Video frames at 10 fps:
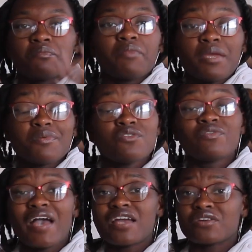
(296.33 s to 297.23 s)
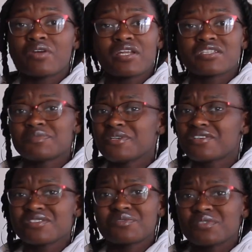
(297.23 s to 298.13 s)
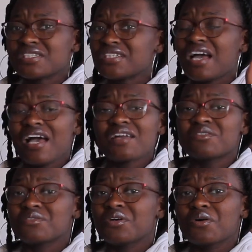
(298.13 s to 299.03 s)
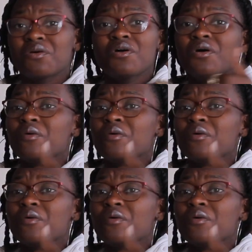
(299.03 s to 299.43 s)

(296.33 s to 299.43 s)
maybe you've had a great experience with it, I don't know,